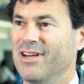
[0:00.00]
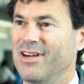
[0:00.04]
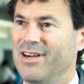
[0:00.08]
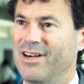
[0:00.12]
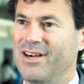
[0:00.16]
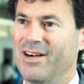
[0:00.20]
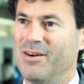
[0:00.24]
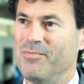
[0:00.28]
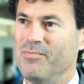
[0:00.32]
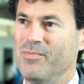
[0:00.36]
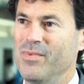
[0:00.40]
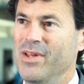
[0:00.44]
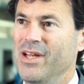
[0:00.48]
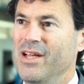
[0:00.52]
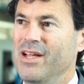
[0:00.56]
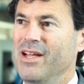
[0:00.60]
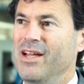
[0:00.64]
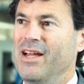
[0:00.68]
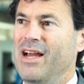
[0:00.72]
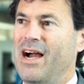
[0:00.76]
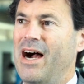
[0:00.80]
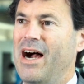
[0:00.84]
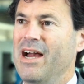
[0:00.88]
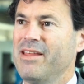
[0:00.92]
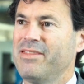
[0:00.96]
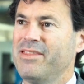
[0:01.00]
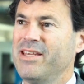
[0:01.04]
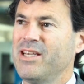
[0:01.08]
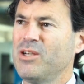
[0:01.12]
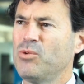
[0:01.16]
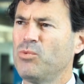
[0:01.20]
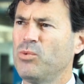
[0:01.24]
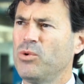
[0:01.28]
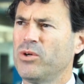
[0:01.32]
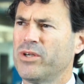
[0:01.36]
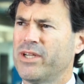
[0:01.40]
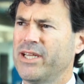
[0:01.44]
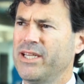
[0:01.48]
I
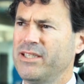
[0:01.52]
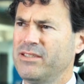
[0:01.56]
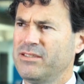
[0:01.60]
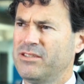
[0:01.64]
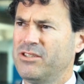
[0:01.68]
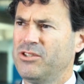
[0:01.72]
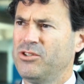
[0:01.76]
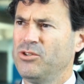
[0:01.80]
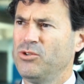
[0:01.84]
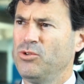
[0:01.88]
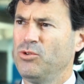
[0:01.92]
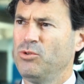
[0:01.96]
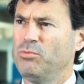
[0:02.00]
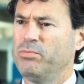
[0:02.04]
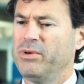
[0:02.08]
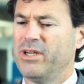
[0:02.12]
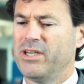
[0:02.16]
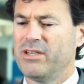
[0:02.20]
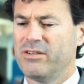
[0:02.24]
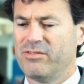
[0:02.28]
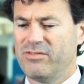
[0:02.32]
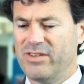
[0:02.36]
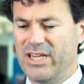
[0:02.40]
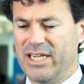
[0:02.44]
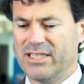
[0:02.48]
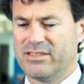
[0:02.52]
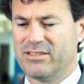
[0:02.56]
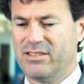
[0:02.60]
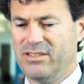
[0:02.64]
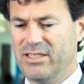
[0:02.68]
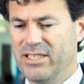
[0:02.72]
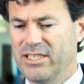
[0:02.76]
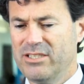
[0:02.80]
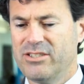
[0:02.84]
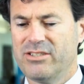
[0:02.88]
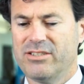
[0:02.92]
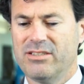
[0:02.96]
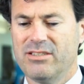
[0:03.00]
think we'll get to better
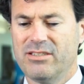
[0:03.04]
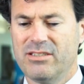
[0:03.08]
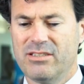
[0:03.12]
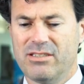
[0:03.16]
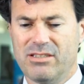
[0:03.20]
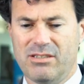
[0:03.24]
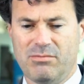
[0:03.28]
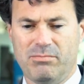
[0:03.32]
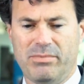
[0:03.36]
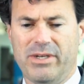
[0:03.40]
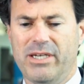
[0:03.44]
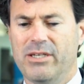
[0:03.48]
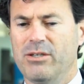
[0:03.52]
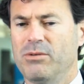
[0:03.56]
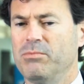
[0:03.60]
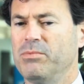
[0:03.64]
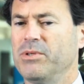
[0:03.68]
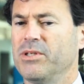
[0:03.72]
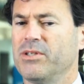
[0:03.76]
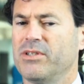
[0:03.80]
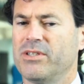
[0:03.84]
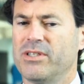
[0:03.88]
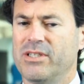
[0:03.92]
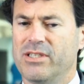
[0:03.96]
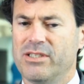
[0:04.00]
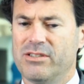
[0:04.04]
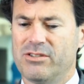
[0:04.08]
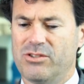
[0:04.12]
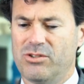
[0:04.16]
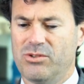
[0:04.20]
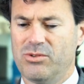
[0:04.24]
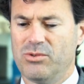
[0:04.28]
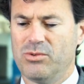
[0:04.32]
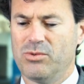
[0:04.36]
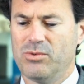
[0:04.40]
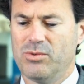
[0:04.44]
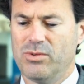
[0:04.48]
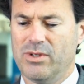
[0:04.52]
vaccinations and better ability
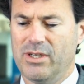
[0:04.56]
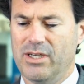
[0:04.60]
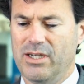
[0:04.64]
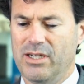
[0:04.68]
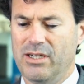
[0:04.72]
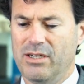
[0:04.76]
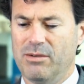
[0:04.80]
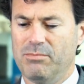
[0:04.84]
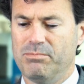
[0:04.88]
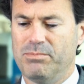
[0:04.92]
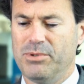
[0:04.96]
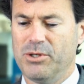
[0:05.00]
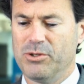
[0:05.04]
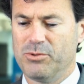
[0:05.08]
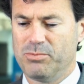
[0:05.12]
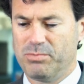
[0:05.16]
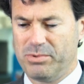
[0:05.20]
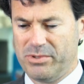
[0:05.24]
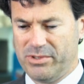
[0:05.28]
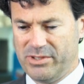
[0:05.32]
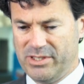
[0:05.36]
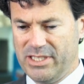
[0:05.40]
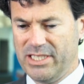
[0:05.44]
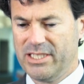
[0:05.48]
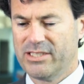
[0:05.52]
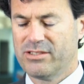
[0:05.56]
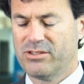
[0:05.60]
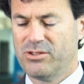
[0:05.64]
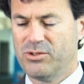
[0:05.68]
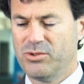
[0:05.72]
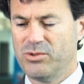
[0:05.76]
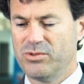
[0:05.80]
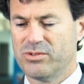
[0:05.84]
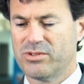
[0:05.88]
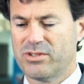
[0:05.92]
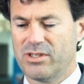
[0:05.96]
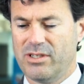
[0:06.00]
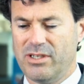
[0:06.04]
to both predict
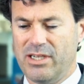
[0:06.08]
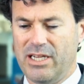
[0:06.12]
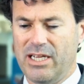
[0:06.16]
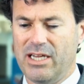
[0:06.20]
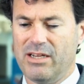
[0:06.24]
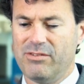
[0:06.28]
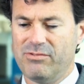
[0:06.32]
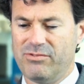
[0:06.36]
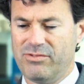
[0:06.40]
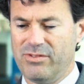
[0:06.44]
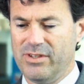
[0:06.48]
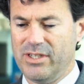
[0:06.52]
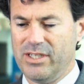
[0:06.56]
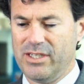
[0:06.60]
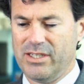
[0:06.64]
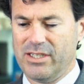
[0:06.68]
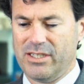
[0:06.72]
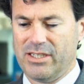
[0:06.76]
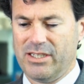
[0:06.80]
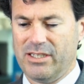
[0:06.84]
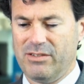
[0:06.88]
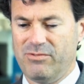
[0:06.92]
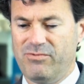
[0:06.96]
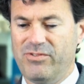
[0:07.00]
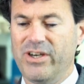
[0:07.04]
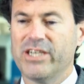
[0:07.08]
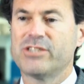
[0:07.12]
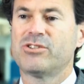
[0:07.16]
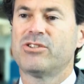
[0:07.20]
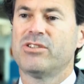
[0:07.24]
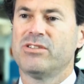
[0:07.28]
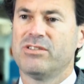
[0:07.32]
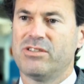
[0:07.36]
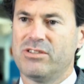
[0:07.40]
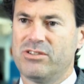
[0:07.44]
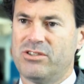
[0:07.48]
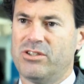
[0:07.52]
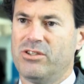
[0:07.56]
who's going to have
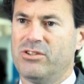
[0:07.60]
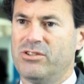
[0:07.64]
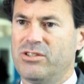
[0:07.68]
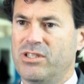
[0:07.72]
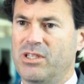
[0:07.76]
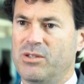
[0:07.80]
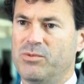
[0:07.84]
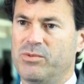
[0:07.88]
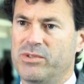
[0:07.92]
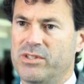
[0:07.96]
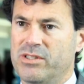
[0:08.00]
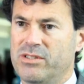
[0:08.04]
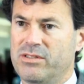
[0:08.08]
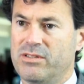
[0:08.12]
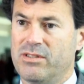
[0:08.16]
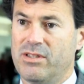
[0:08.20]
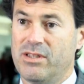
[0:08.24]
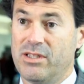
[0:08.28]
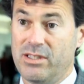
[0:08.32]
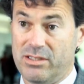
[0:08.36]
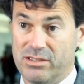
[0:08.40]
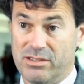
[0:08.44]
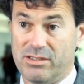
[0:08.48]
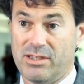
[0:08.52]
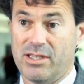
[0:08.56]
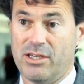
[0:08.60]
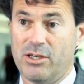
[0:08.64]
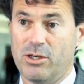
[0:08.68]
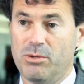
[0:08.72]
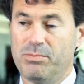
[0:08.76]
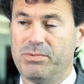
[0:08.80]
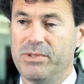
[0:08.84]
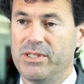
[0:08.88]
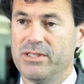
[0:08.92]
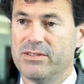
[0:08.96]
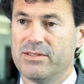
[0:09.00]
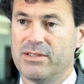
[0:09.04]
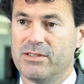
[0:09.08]
infections associated with these
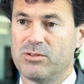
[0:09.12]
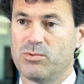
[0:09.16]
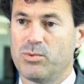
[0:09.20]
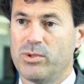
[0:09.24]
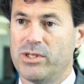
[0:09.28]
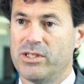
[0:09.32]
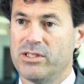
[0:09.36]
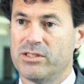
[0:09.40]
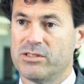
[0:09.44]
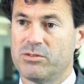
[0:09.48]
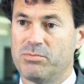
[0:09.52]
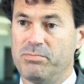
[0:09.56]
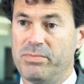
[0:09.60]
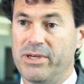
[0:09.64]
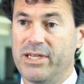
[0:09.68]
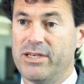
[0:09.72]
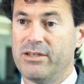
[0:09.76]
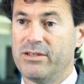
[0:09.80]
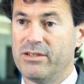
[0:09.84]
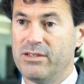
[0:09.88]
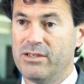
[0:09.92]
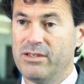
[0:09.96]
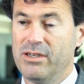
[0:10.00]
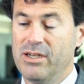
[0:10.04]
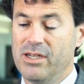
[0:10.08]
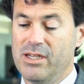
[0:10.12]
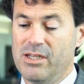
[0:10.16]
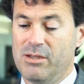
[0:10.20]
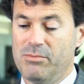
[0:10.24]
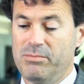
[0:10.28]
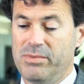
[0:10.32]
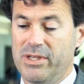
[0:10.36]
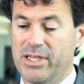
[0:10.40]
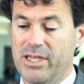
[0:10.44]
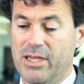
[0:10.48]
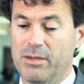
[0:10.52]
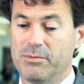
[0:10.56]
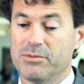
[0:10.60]
therapies, as well as better
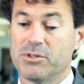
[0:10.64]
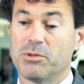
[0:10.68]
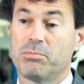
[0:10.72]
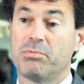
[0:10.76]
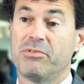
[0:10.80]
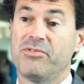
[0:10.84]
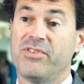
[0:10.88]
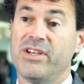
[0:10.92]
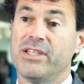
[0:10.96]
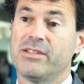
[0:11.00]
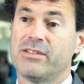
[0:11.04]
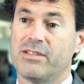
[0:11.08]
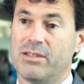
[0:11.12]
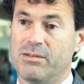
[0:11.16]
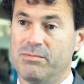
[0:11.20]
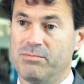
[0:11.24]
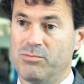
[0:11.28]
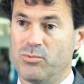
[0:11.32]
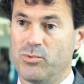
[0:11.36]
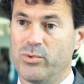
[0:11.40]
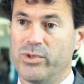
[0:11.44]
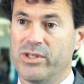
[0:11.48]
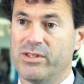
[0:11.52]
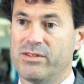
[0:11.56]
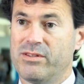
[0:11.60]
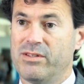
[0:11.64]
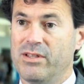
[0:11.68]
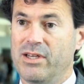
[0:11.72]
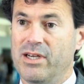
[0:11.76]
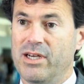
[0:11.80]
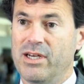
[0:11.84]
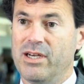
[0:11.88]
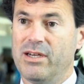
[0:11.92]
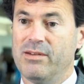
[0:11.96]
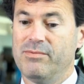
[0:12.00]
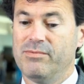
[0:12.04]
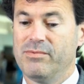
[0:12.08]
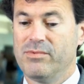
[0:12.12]
being able to prevent them with
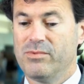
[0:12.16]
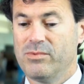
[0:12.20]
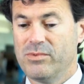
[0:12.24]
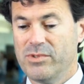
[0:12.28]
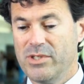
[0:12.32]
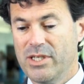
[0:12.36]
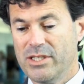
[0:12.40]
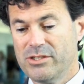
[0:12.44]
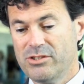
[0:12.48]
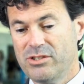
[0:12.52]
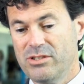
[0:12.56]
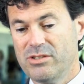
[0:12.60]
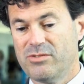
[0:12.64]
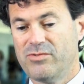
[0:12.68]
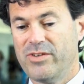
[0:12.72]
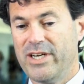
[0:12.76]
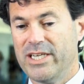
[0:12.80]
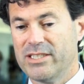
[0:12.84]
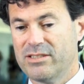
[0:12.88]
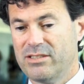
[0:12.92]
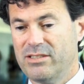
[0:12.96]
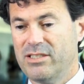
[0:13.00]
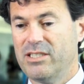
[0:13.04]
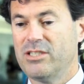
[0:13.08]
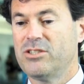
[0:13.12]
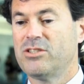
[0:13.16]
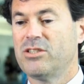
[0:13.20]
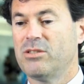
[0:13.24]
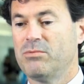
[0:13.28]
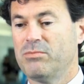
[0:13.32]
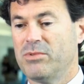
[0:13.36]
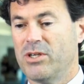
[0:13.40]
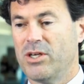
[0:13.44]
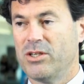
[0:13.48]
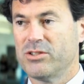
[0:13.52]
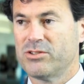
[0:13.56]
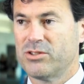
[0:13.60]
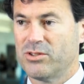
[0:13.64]
not just vaccination,
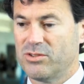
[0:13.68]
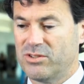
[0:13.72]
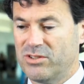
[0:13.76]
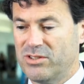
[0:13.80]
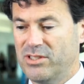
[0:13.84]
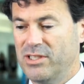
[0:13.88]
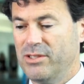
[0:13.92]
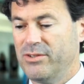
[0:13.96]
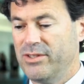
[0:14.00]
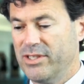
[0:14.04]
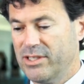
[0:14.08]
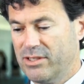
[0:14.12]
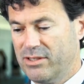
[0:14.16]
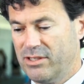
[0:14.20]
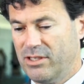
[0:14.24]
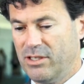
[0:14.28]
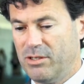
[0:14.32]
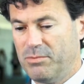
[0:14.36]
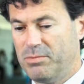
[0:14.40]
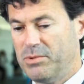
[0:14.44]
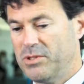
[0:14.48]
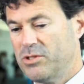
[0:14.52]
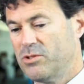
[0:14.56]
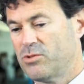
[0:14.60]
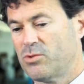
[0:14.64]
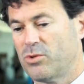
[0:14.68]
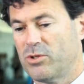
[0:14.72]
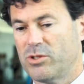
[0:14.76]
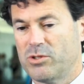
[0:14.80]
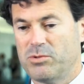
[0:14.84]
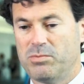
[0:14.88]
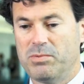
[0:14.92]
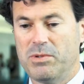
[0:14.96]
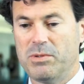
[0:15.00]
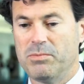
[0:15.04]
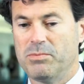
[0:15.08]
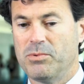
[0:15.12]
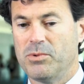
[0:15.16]
but also steering therapies towards
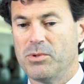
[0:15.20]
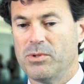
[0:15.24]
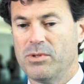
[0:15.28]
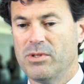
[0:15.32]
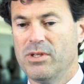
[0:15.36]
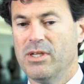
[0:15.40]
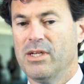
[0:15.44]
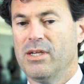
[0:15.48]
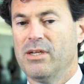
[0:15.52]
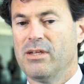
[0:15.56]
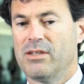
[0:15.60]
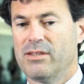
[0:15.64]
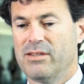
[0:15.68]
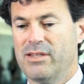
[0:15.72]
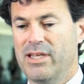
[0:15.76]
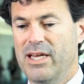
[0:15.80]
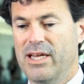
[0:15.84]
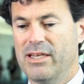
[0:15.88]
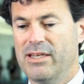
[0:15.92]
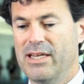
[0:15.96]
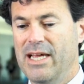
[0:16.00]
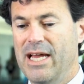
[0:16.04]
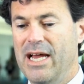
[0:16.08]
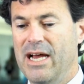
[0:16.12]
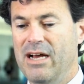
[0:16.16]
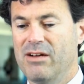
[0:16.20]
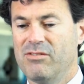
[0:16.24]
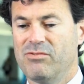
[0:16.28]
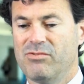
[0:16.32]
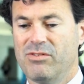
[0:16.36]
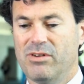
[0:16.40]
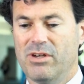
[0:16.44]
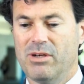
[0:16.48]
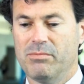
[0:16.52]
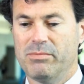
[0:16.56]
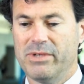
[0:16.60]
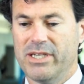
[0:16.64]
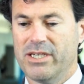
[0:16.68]
people that have
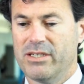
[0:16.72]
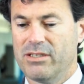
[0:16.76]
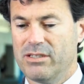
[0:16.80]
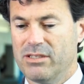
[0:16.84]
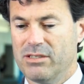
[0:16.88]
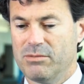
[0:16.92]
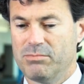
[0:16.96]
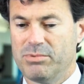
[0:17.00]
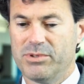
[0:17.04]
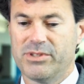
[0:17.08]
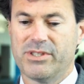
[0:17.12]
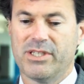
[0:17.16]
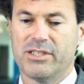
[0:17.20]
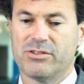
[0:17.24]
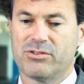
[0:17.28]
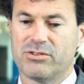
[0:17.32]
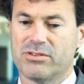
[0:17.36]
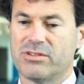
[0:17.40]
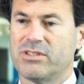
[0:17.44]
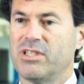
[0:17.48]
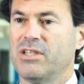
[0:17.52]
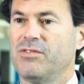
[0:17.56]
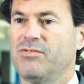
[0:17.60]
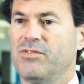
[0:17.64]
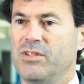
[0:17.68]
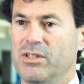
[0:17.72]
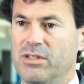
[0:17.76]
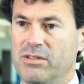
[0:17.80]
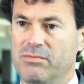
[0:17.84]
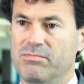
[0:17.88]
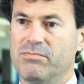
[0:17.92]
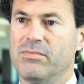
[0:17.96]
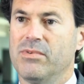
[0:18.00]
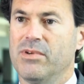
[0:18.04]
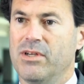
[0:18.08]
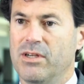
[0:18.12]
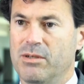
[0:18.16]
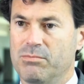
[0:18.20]
a better potential safety
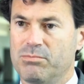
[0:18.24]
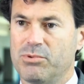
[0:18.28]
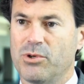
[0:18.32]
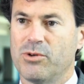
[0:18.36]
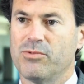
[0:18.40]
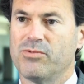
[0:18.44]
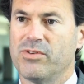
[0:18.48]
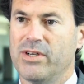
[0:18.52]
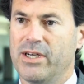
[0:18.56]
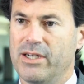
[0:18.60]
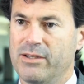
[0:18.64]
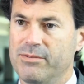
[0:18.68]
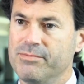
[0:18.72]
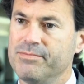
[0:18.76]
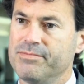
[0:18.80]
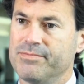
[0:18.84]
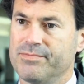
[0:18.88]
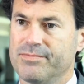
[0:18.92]
profile.